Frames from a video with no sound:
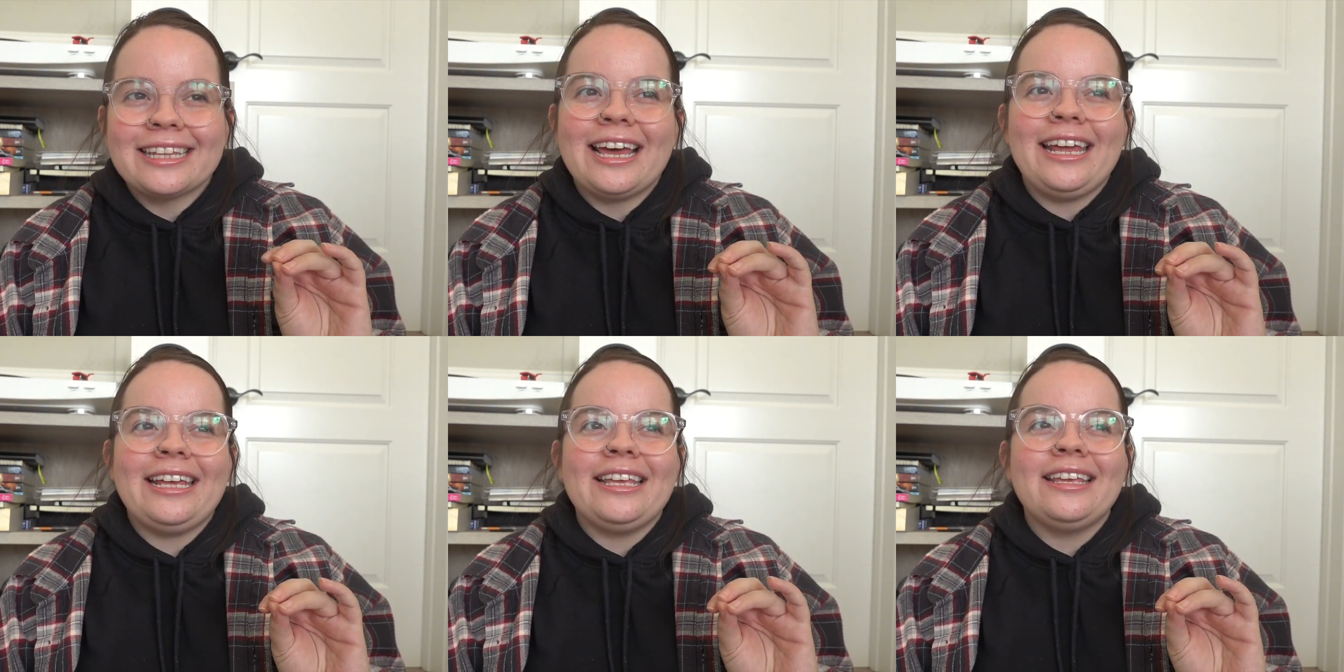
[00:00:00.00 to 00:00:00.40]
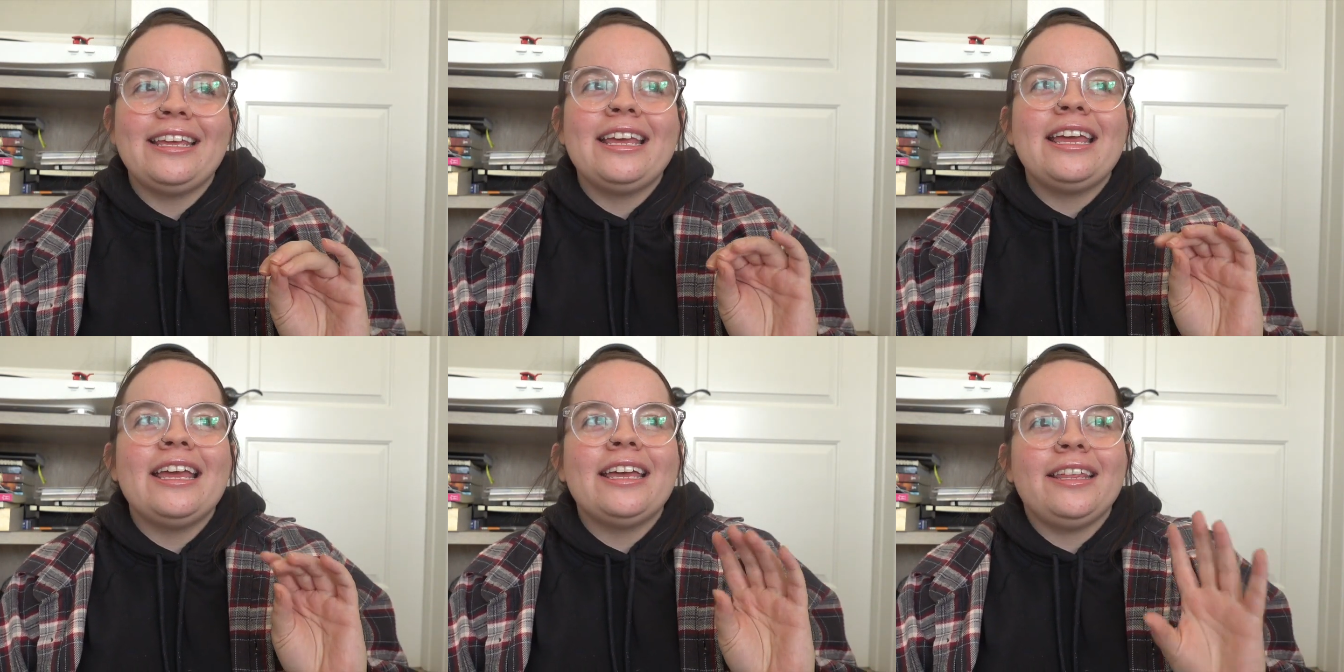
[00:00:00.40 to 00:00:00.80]
Like,
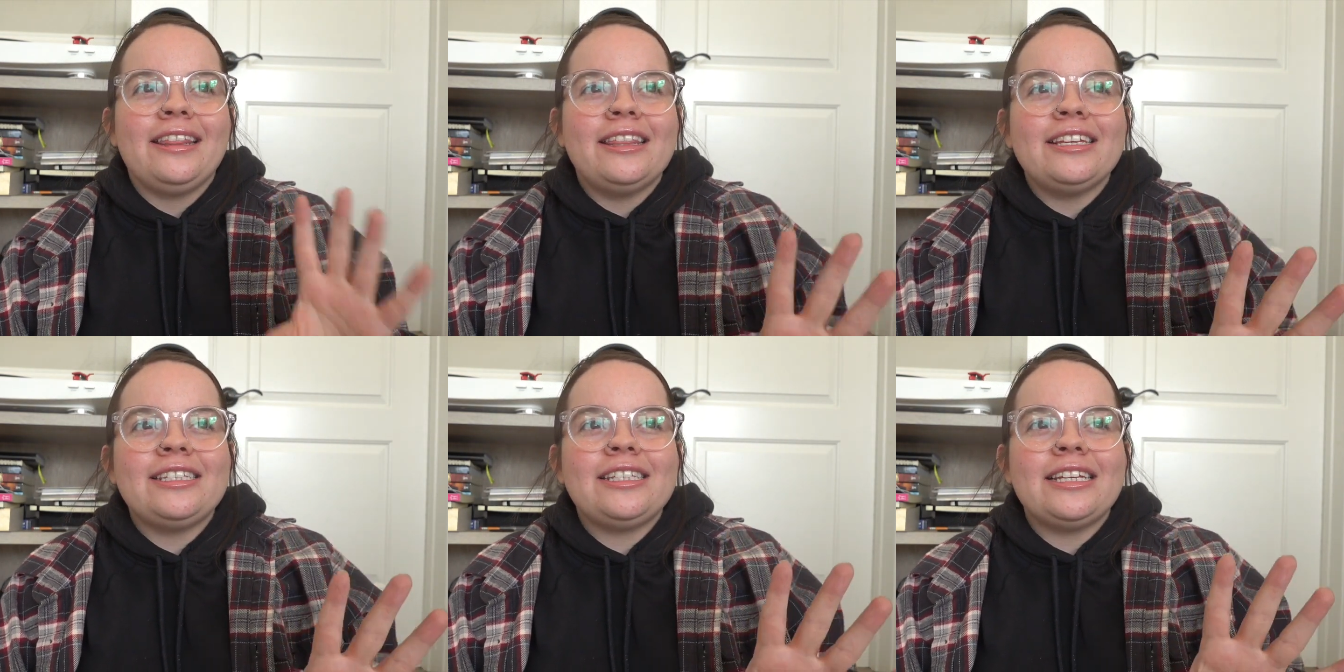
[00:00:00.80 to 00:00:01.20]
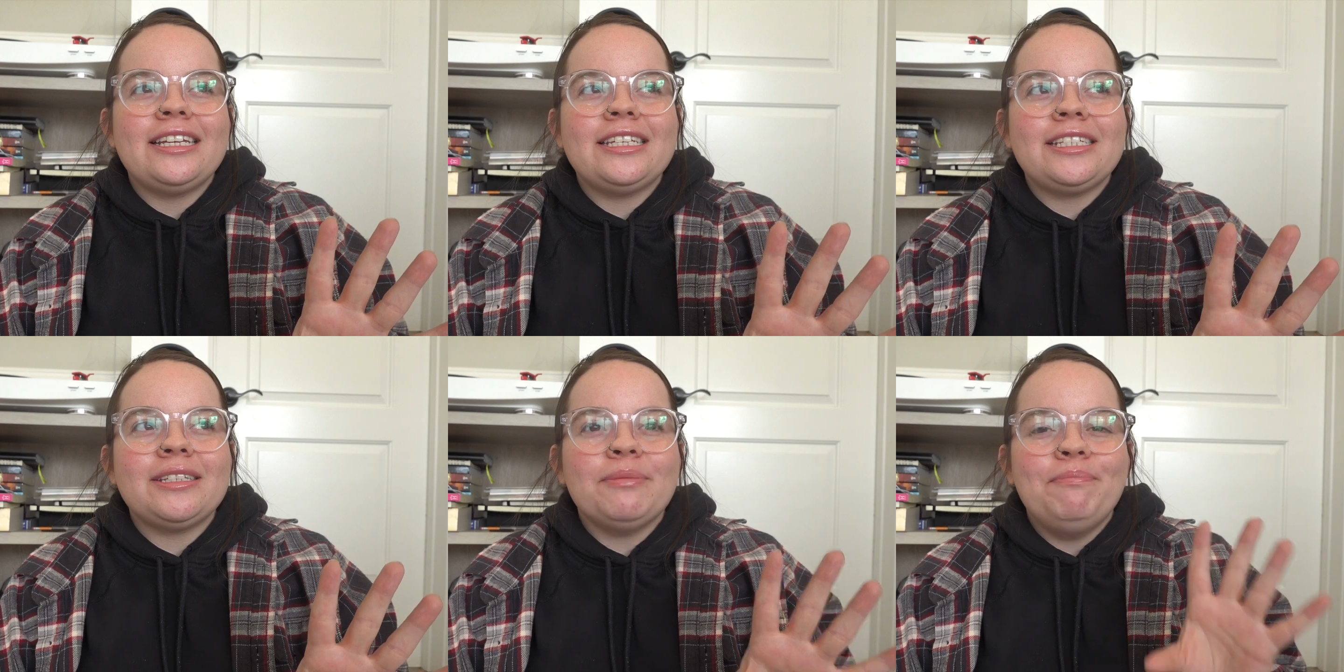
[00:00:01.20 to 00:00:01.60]
this
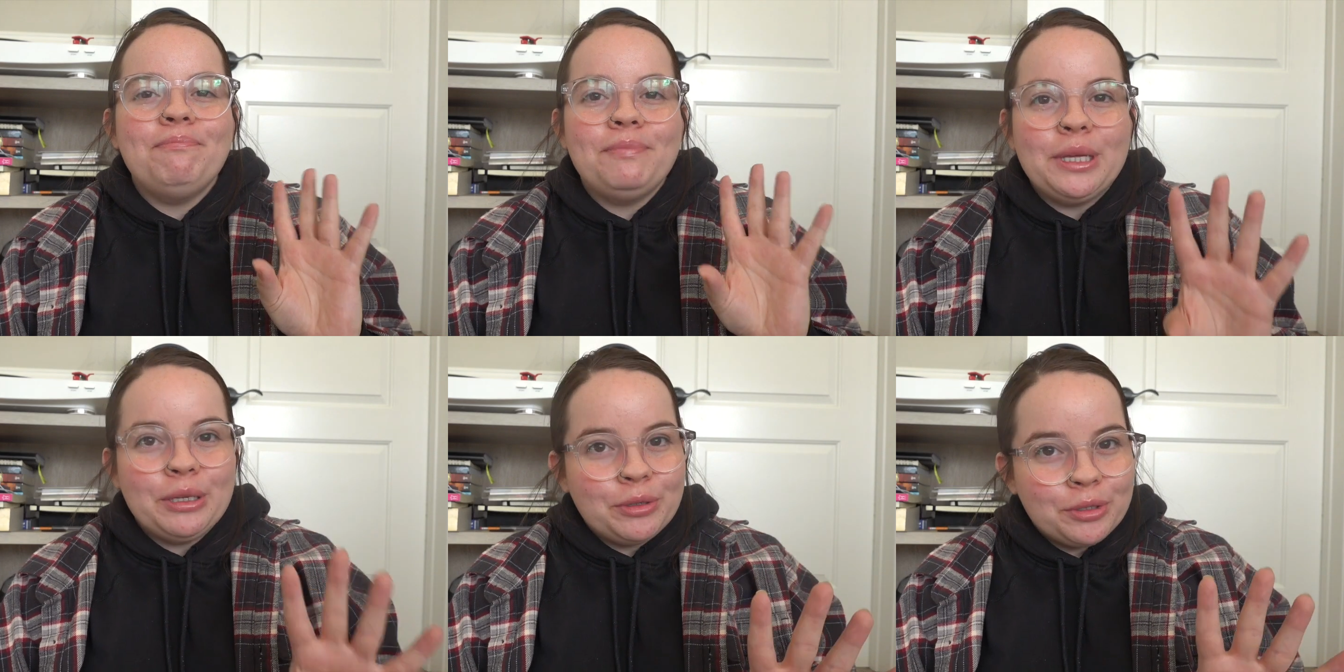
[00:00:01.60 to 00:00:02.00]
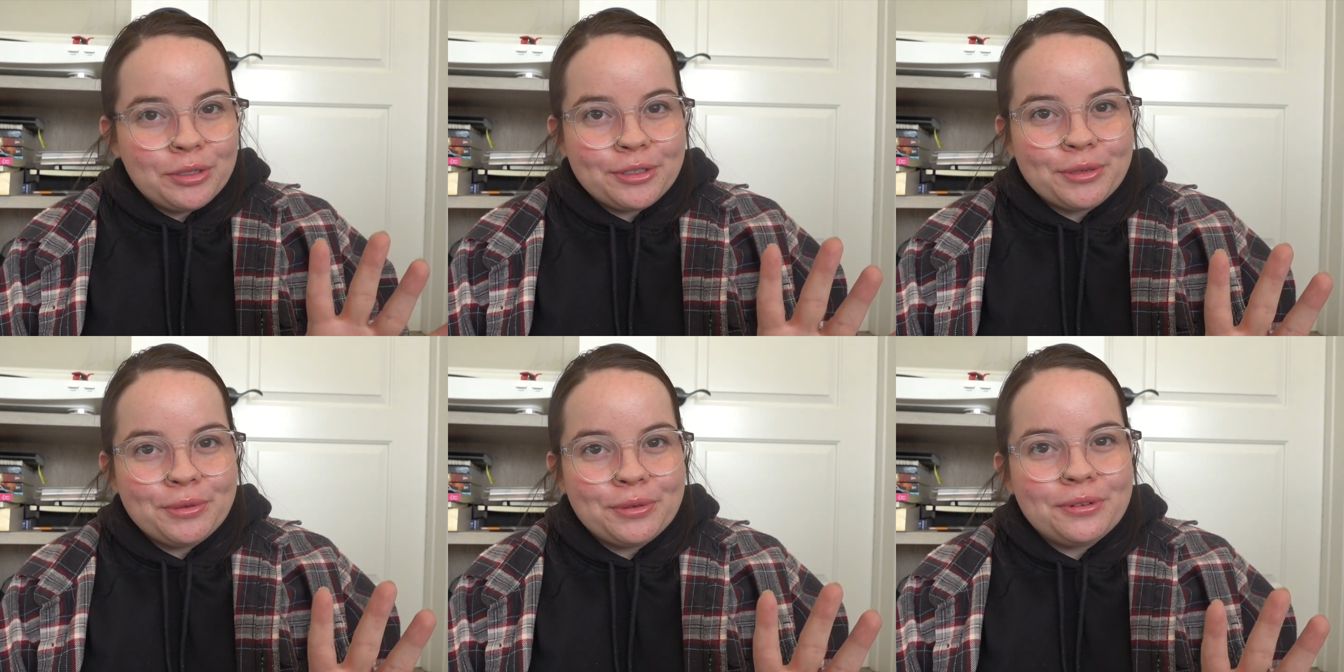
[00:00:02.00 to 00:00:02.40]
is middle
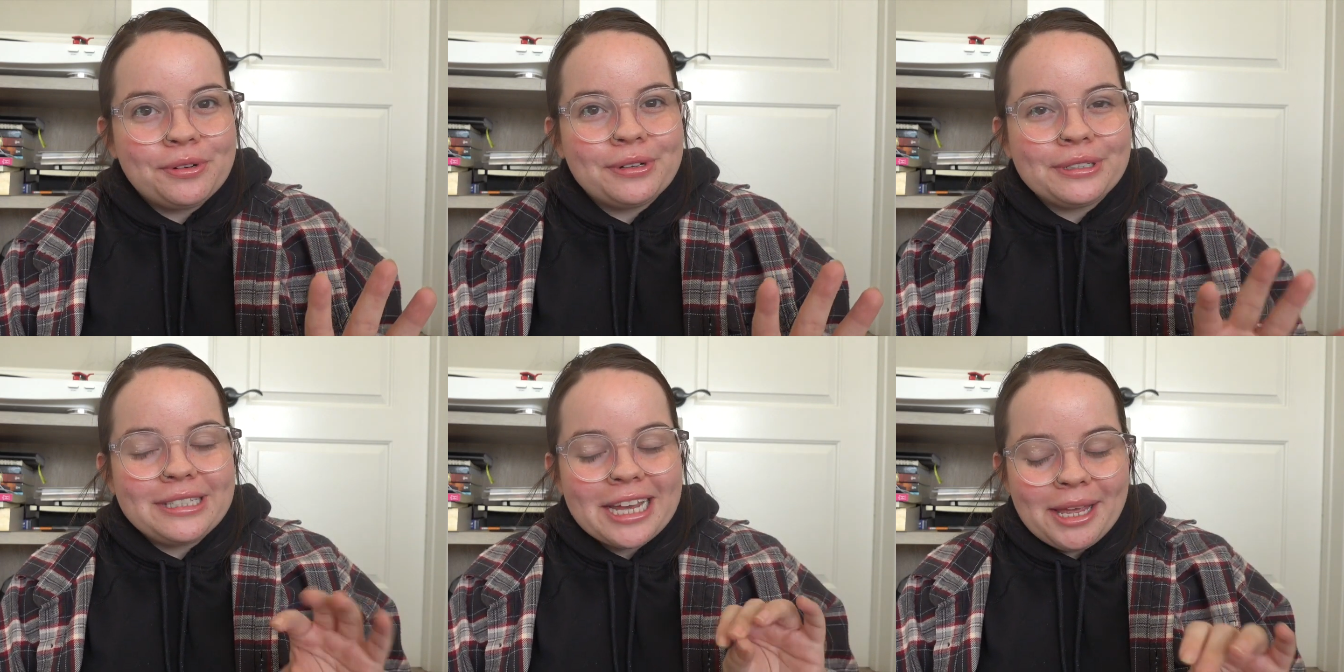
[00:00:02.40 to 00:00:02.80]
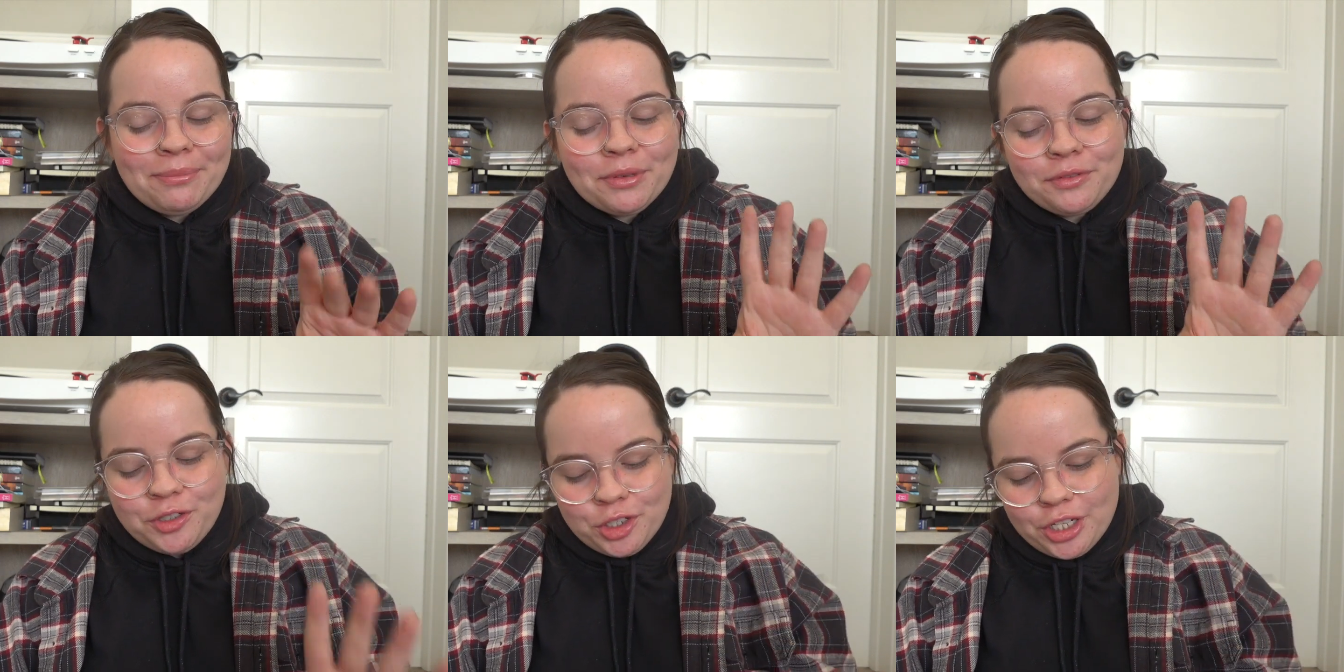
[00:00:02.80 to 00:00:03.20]
school type
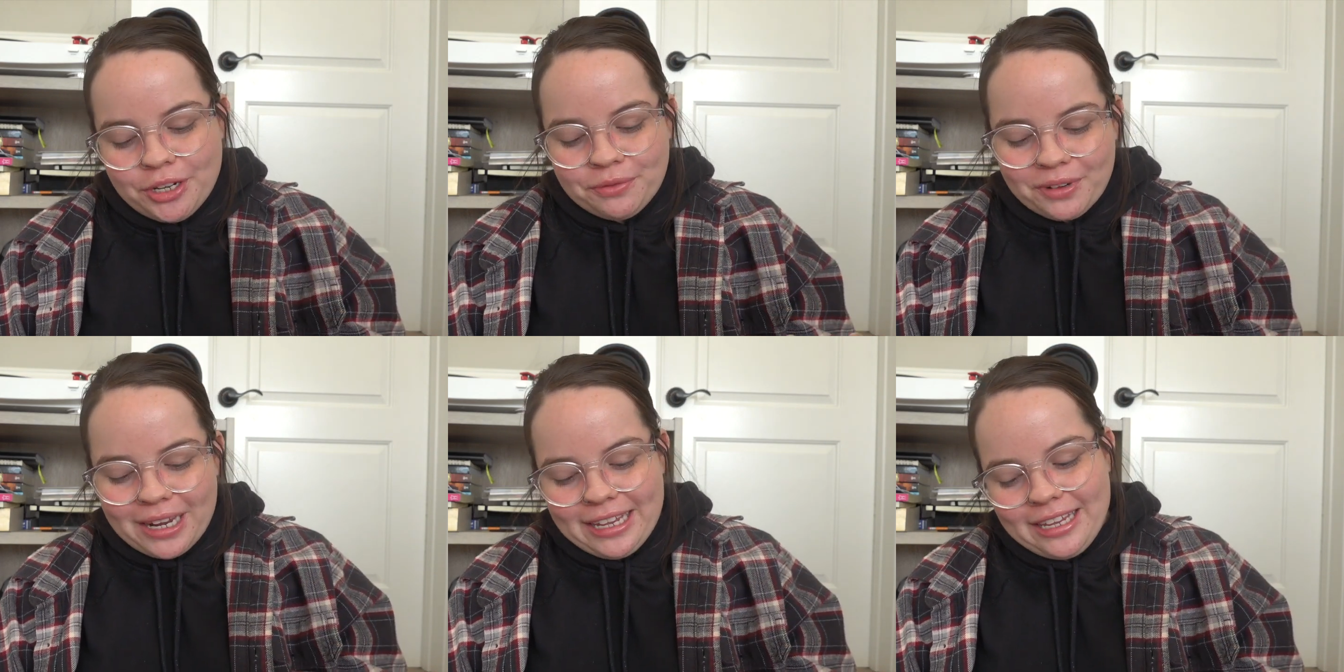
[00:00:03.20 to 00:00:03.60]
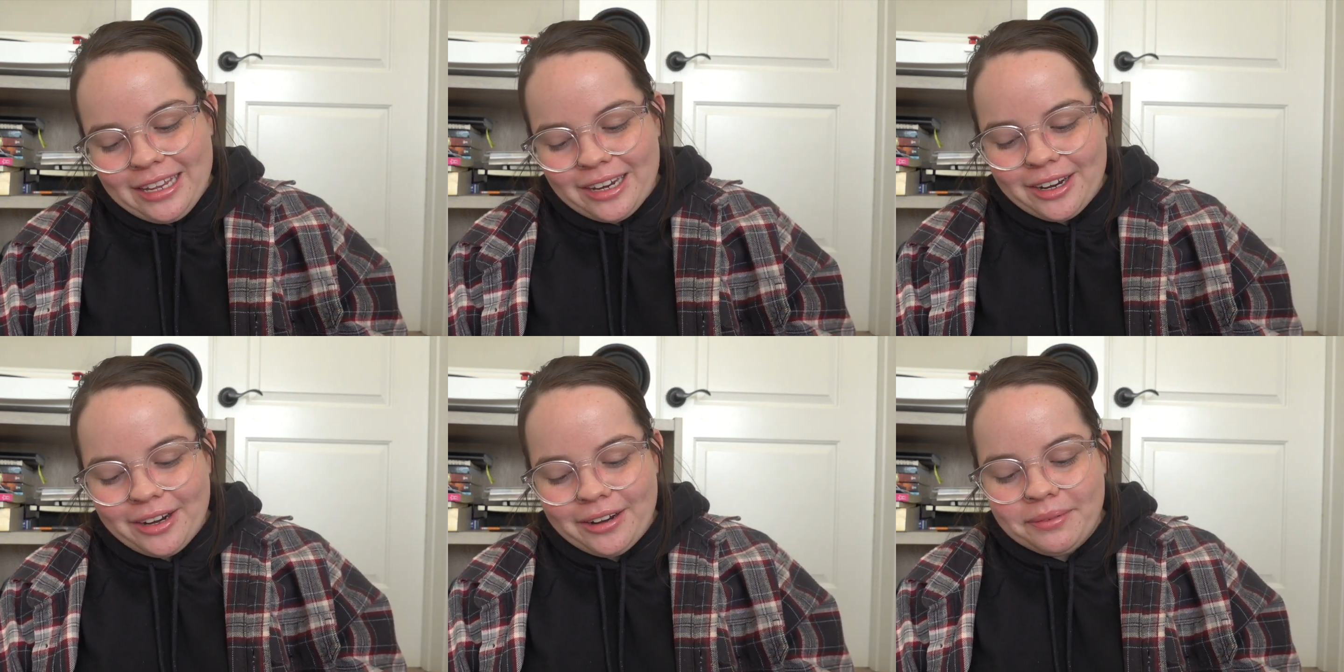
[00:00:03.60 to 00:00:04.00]
of shit right
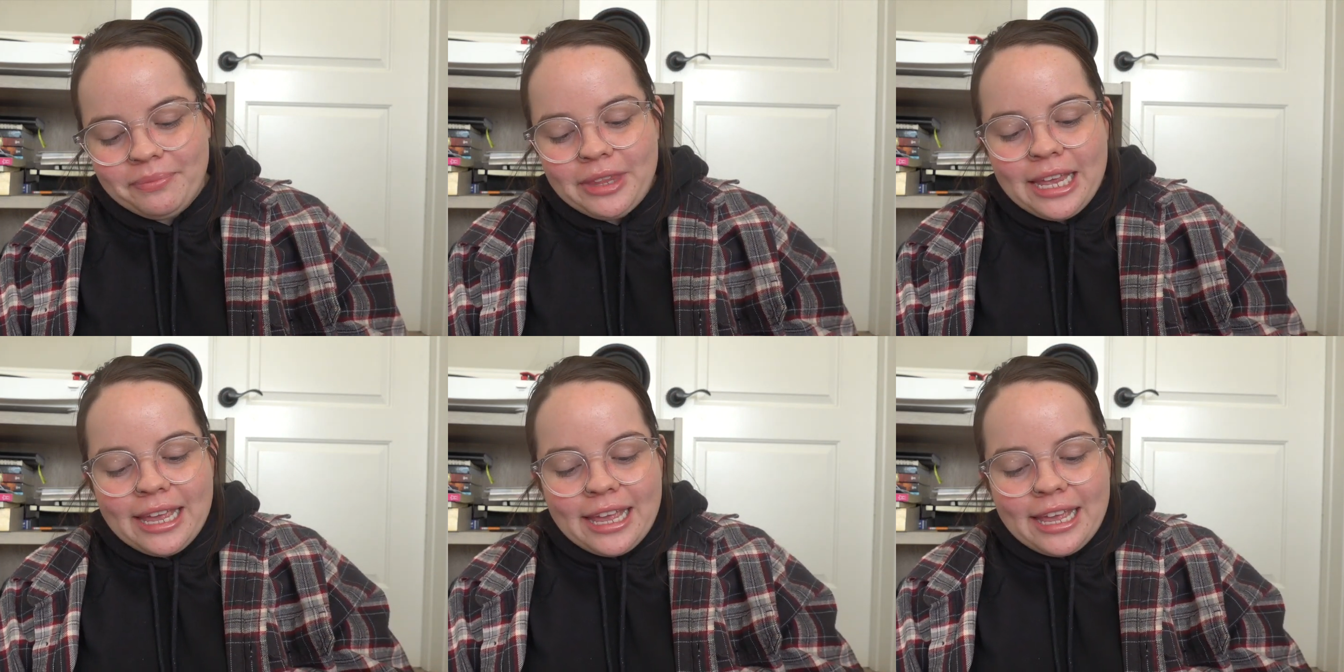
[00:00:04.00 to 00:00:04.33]
here.